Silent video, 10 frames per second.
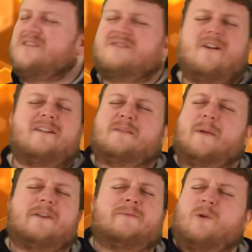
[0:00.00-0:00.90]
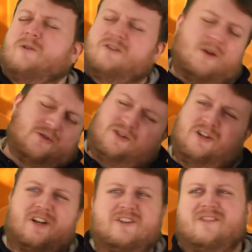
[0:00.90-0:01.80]
as long as the bedroom doors close, you're
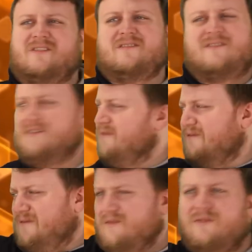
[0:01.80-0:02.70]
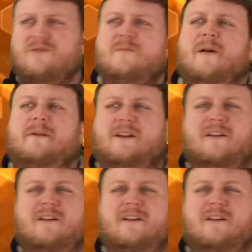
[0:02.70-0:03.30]
good. Just, just don't do it in public,